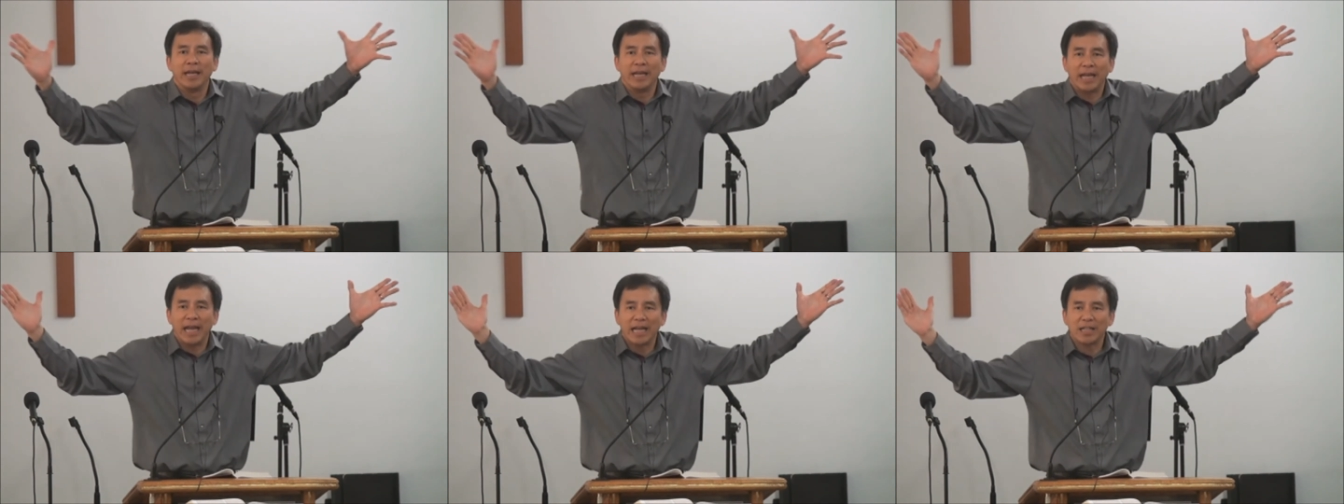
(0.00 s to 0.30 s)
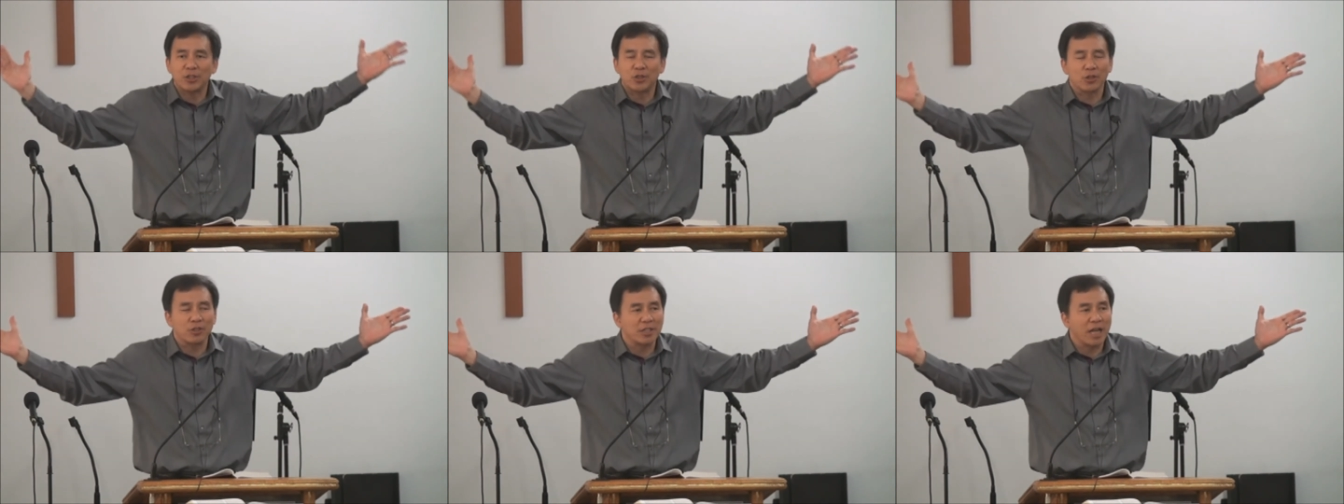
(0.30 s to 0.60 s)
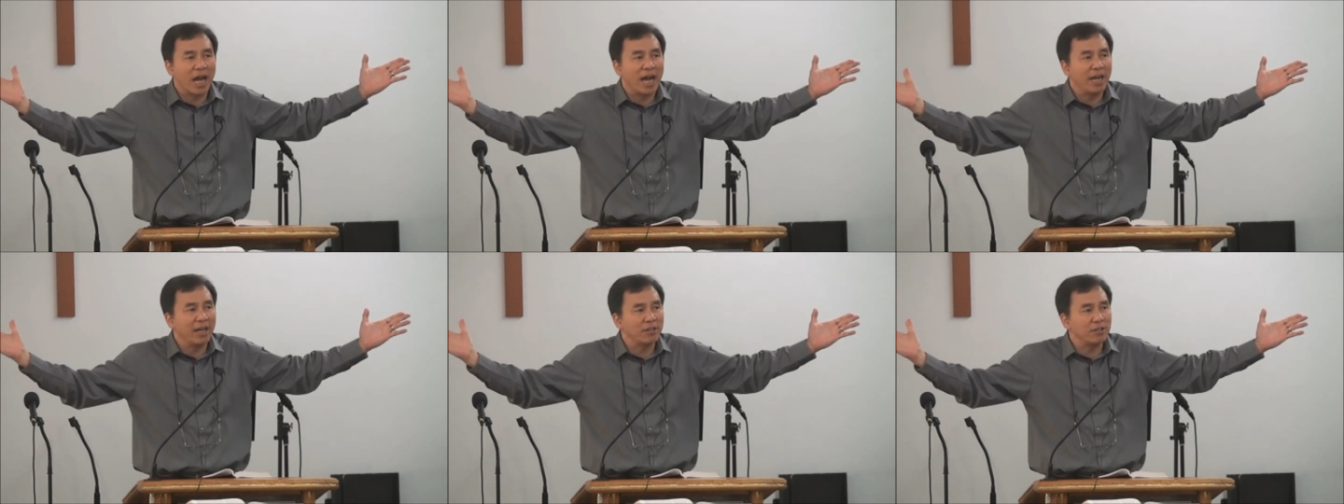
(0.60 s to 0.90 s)
He has to
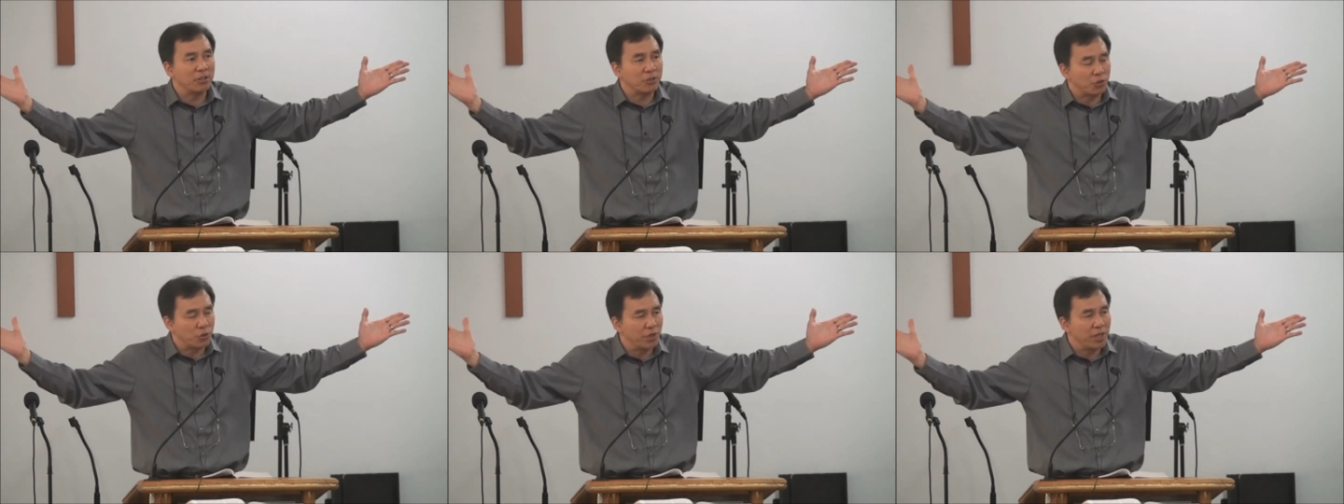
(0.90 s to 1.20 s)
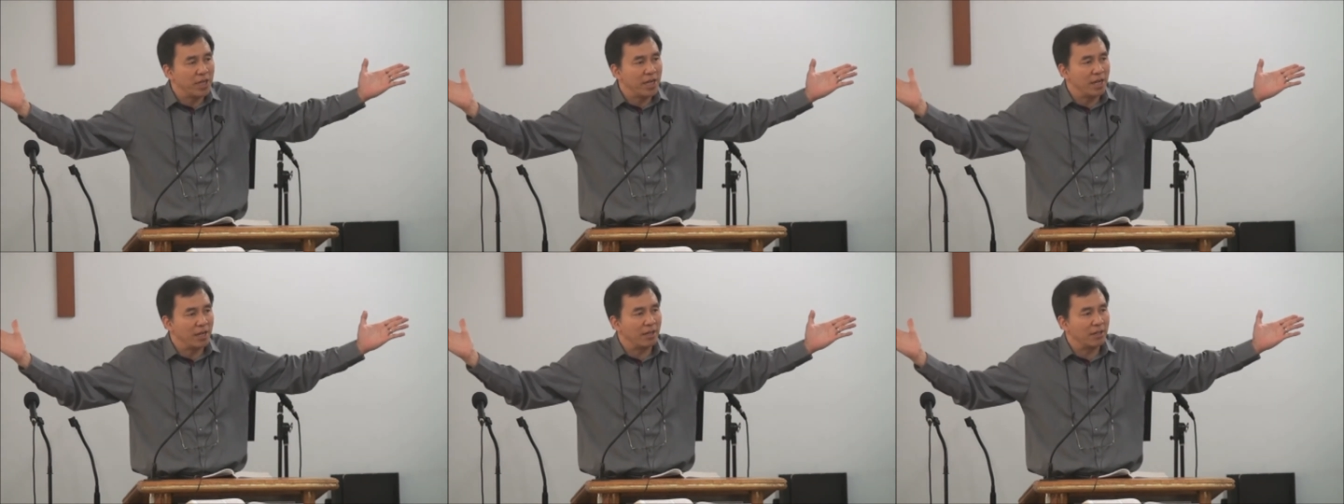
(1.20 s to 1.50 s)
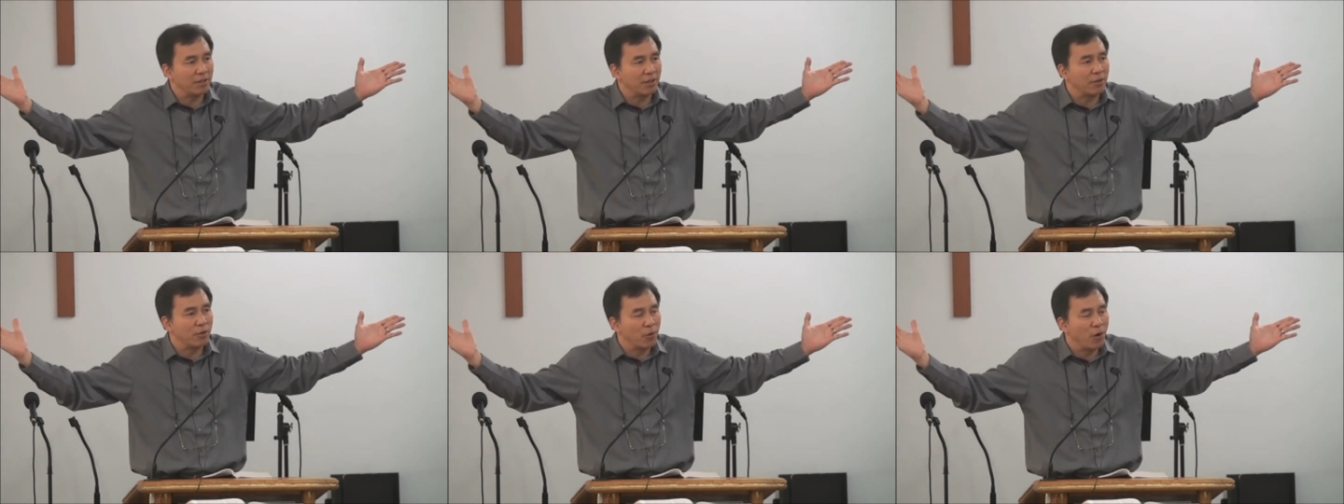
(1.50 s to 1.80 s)
die on the tree,
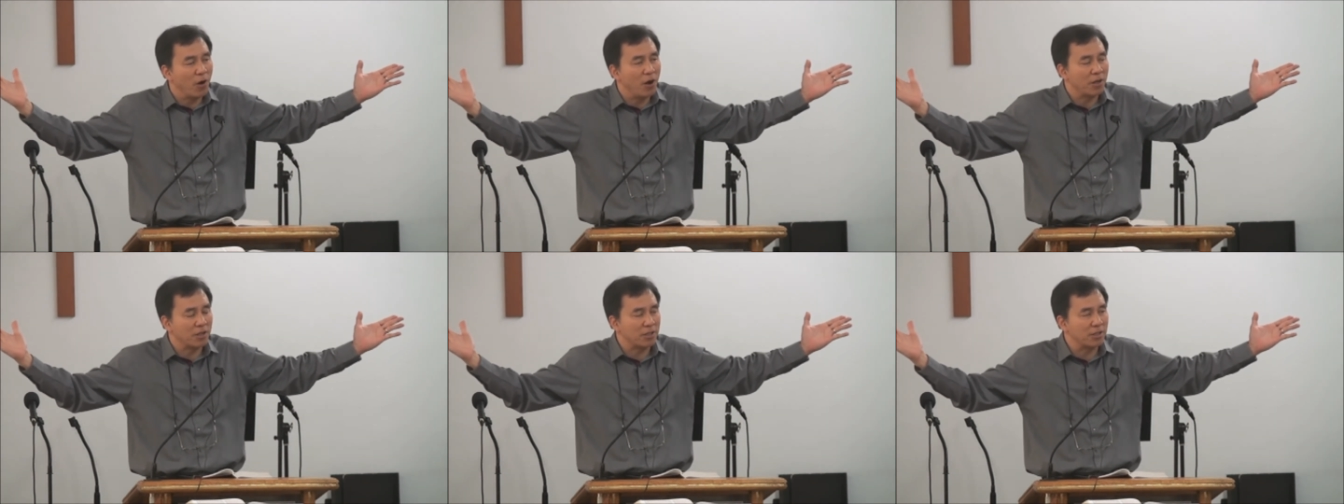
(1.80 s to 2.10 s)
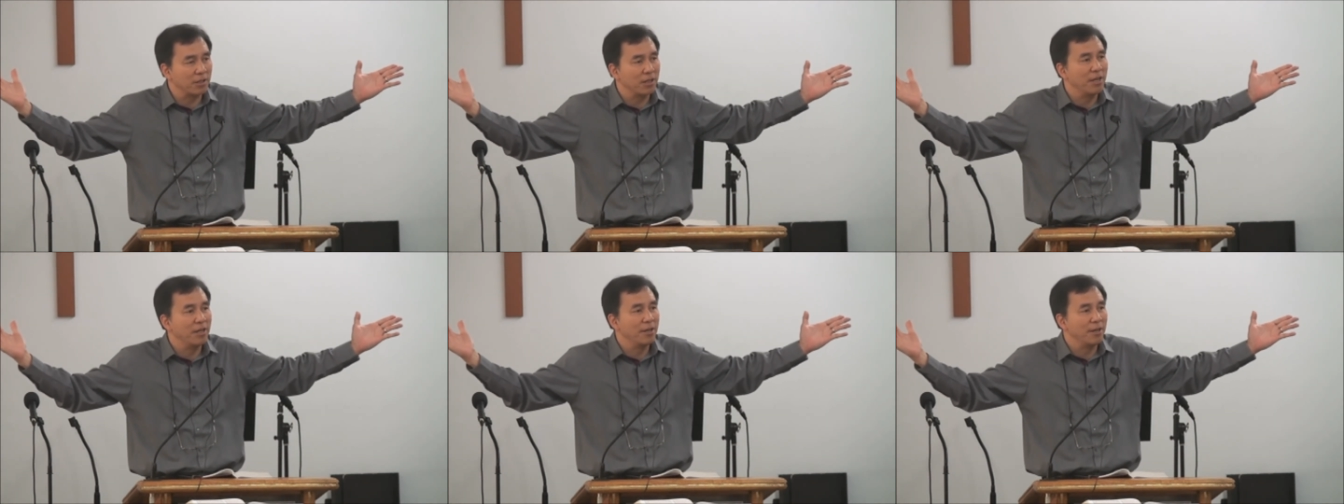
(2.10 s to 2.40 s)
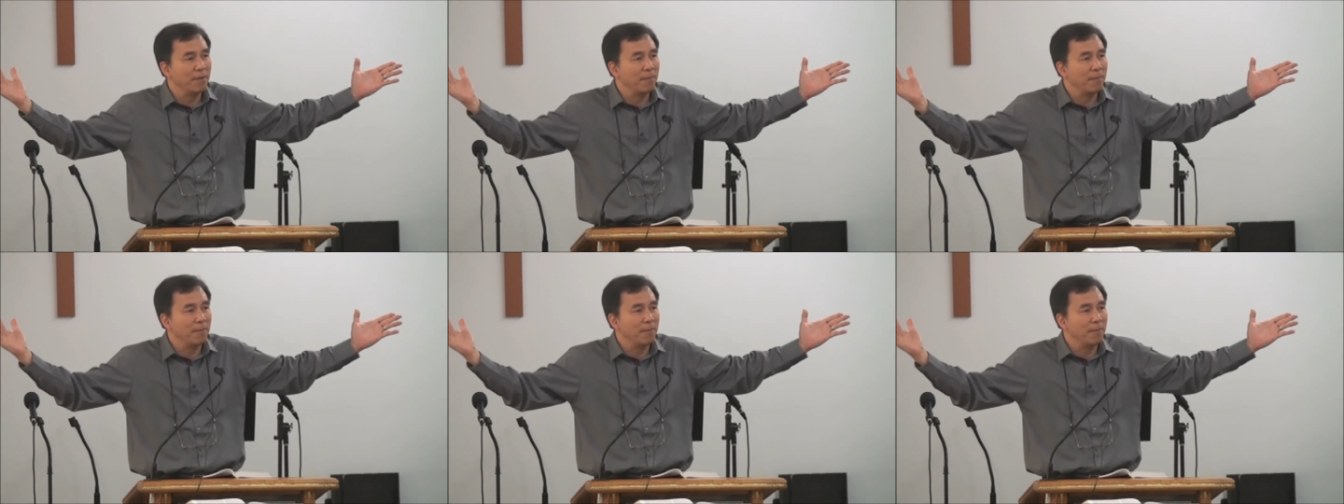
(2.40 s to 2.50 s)
on the cross,